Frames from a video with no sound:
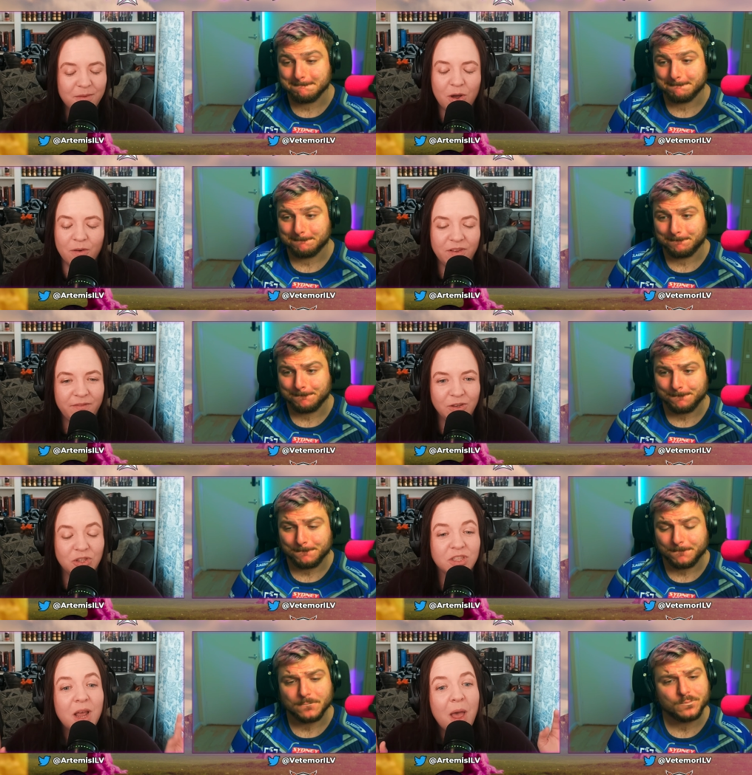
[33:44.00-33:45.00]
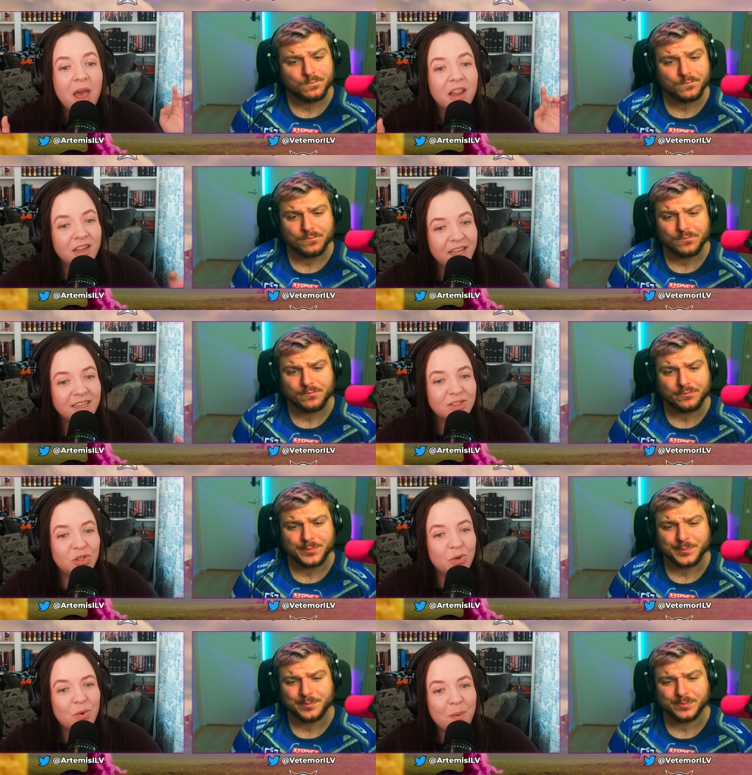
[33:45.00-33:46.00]
Speaker 1: hopefully futures, link
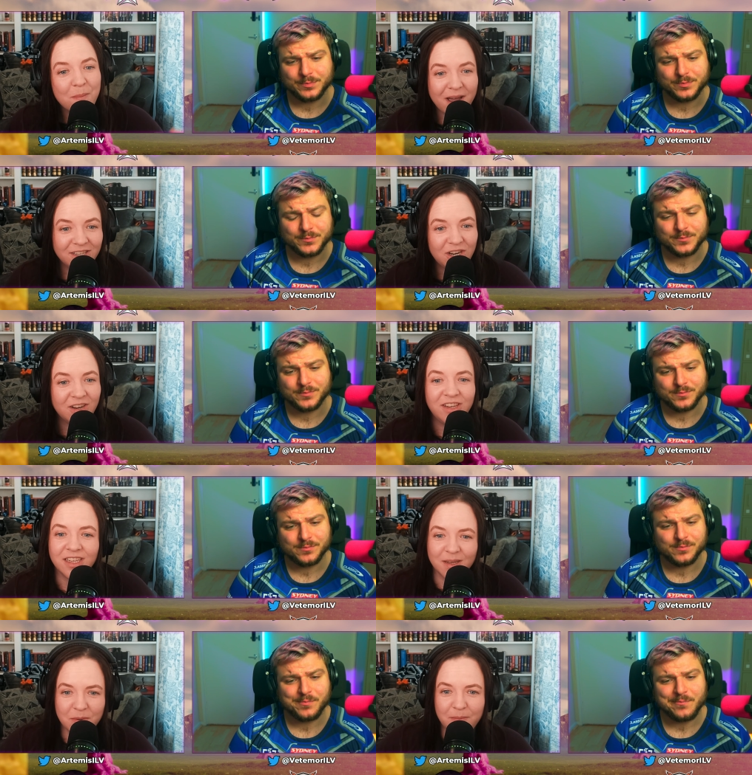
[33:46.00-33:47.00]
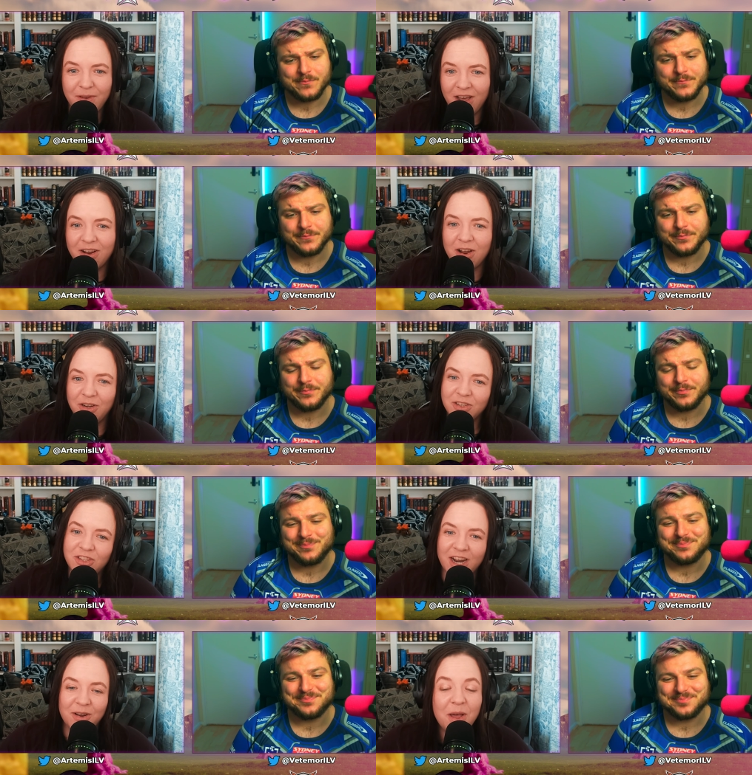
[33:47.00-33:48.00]
to my channel. Yes, I'm going to plug on your
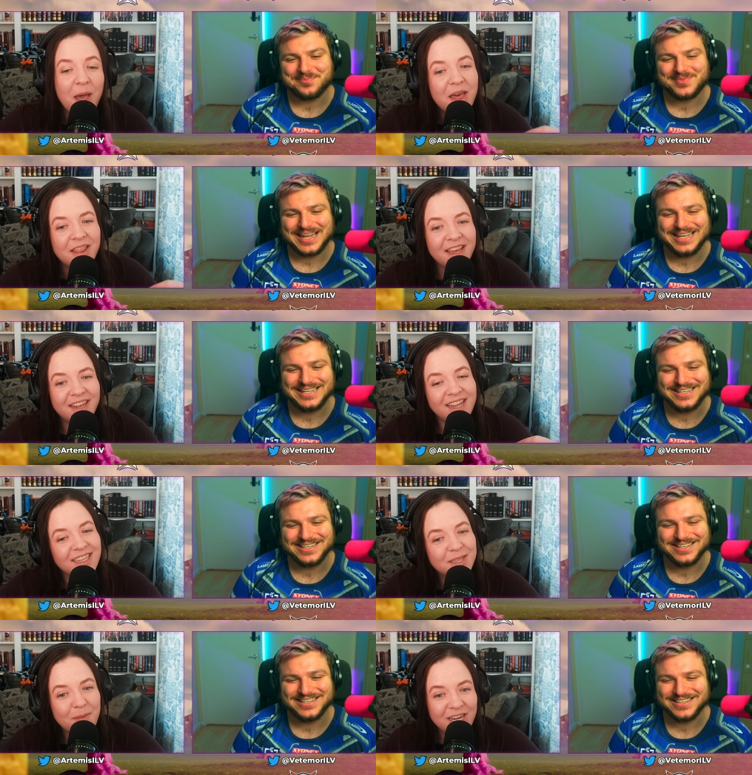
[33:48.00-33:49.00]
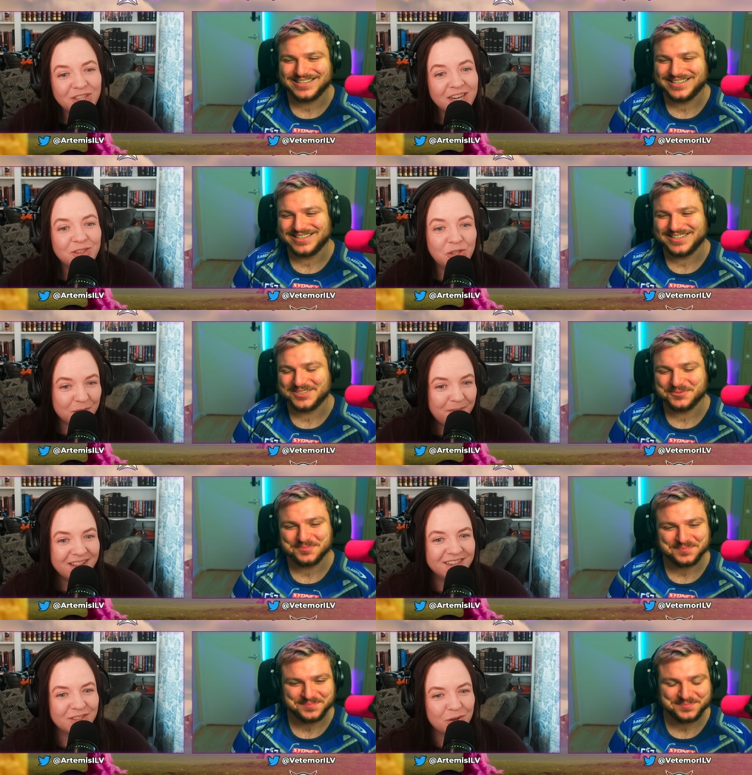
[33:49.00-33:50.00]
channel. The link to my channel should be
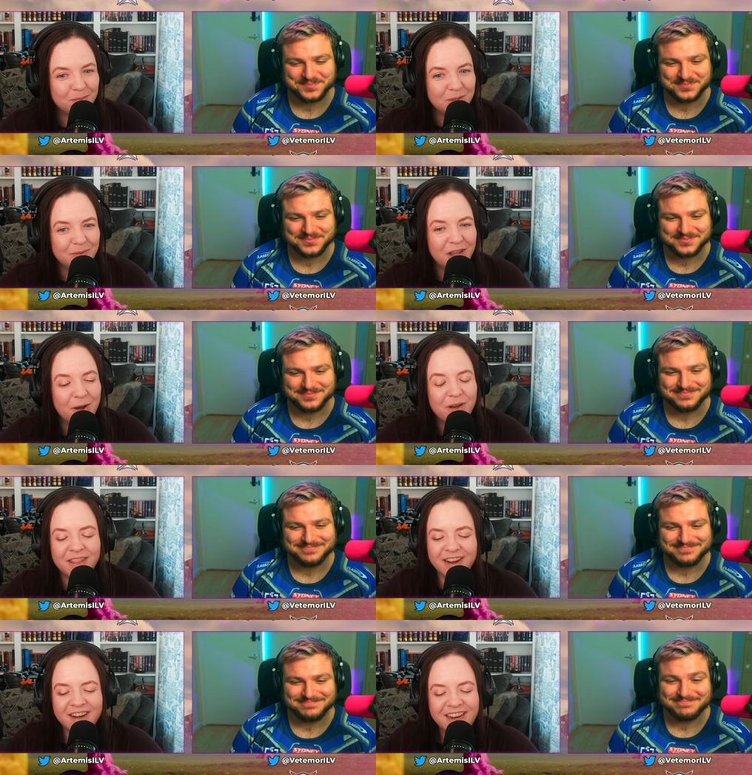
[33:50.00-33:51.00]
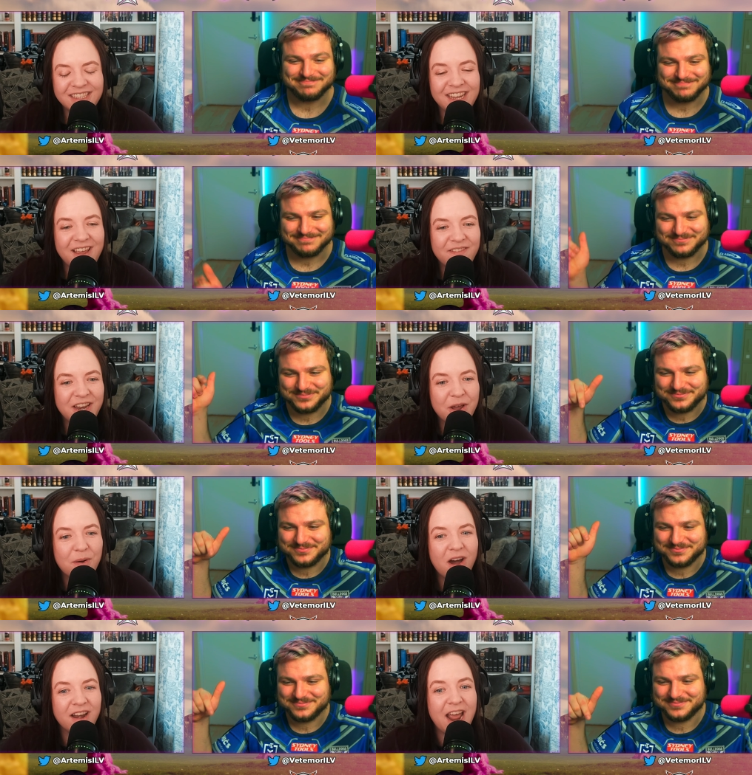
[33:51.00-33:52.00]
in the description below. There is a video
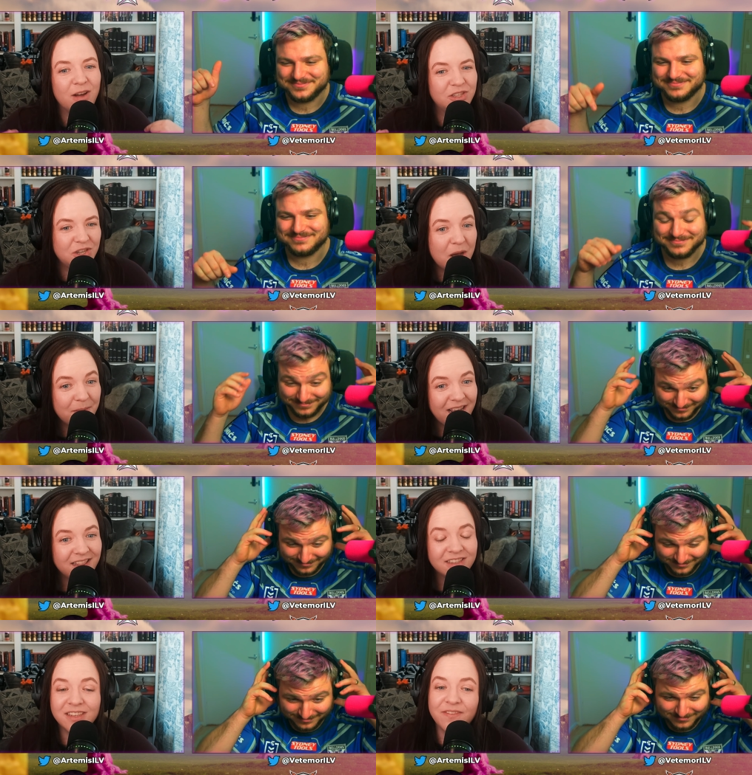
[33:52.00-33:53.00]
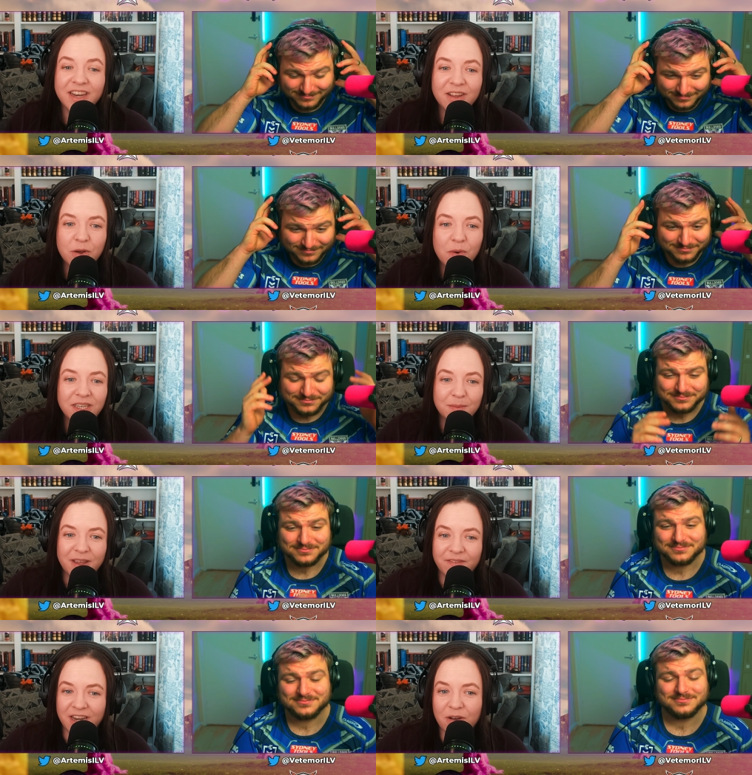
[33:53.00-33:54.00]
on how to nominate. There's a video going to
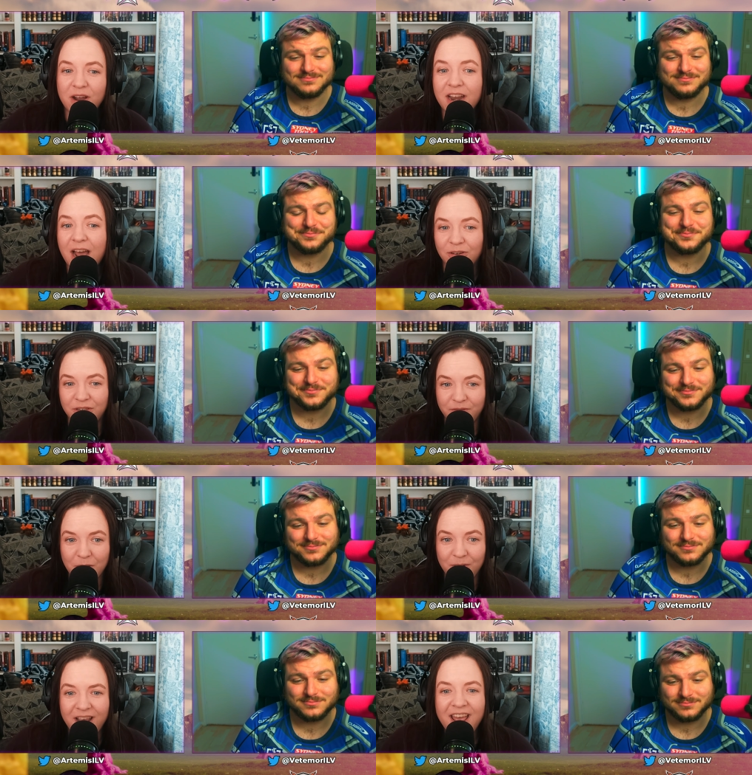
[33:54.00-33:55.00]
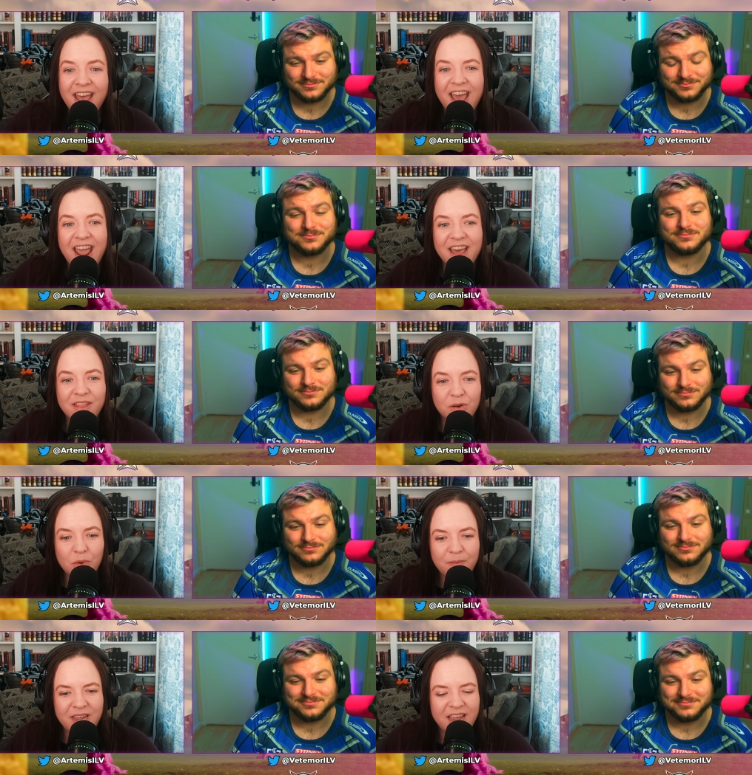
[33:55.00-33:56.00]
be a video on how to vote. And there
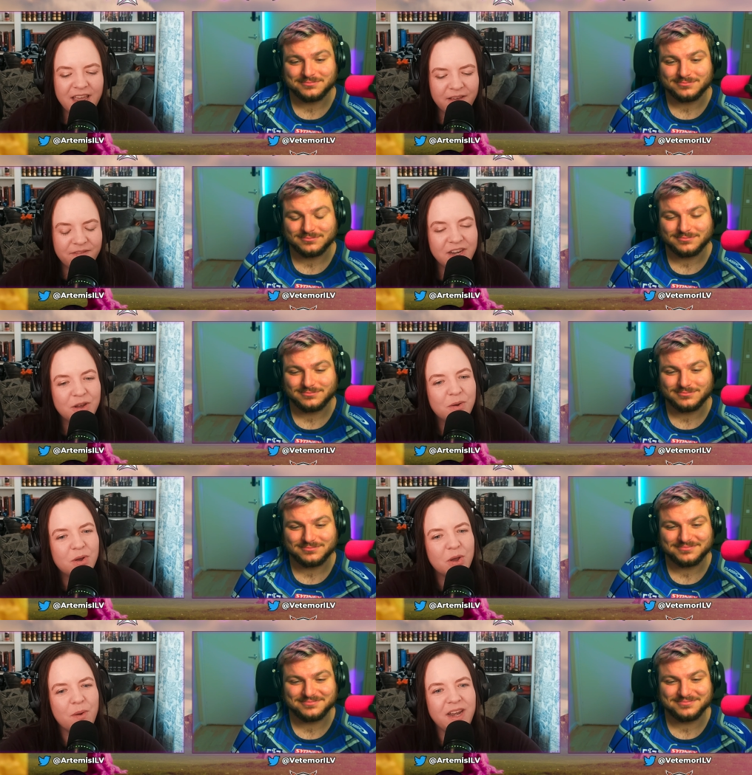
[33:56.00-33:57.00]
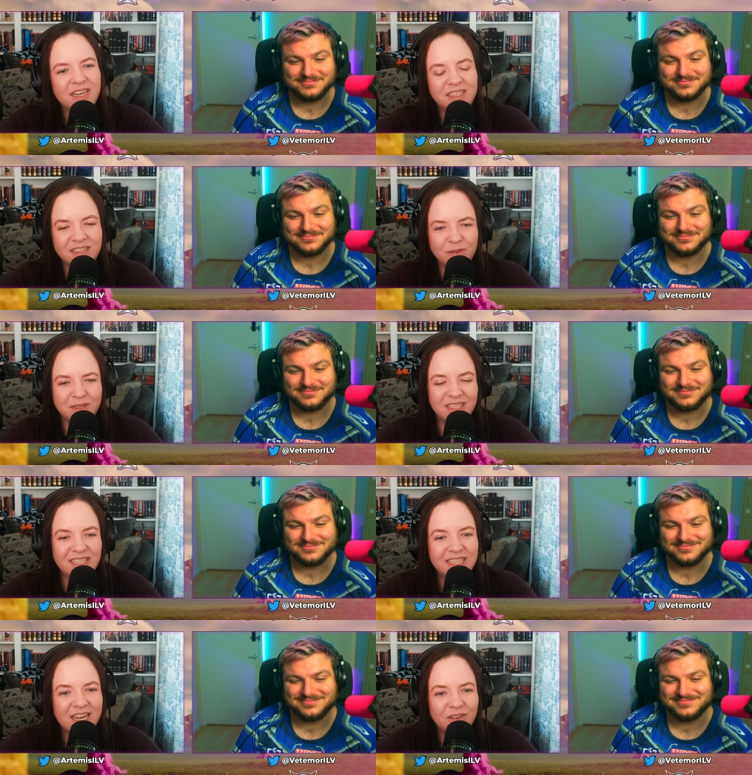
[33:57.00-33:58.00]
will be a video going into the
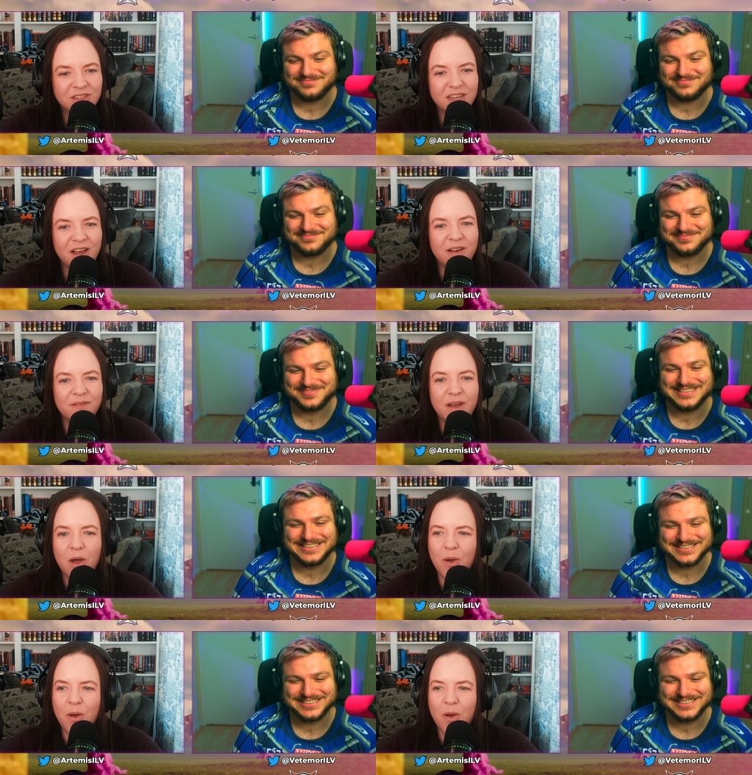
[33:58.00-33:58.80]
details of